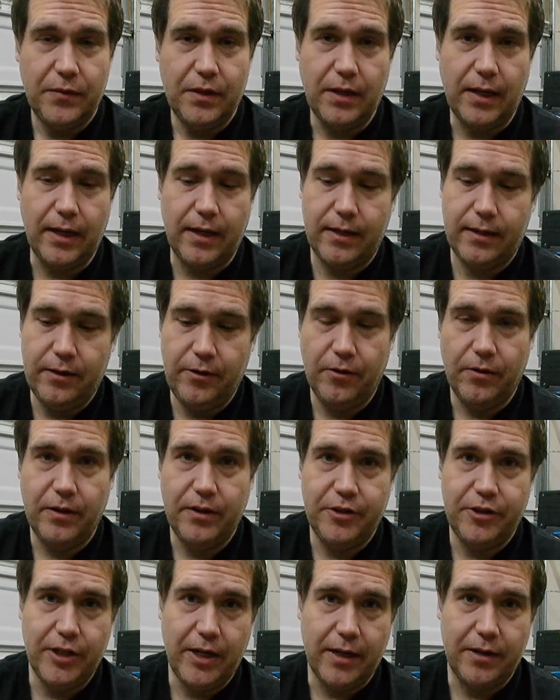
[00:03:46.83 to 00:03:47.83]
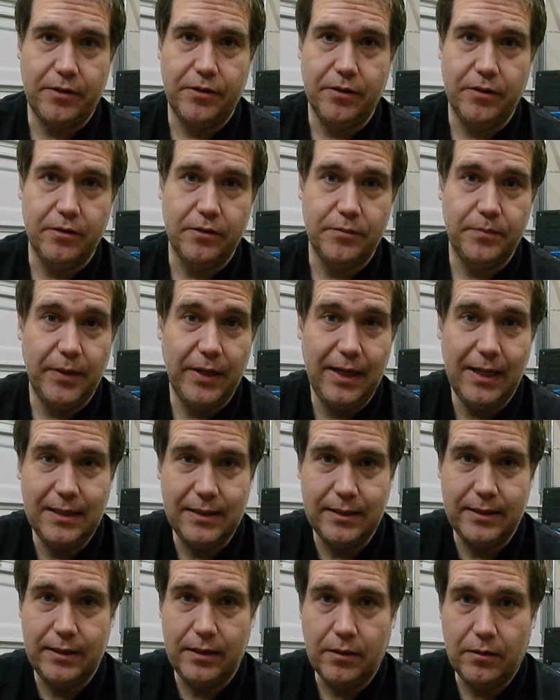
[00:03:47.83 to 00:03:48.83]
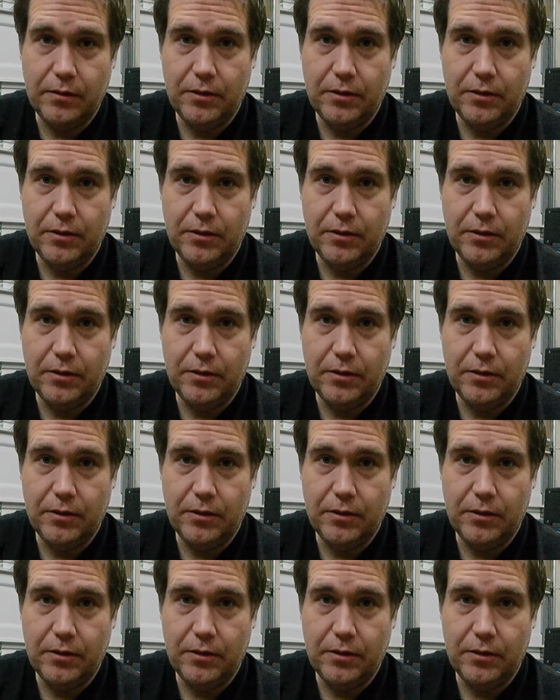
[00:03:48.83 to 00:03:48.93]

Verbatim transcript: like your injectors, but it's still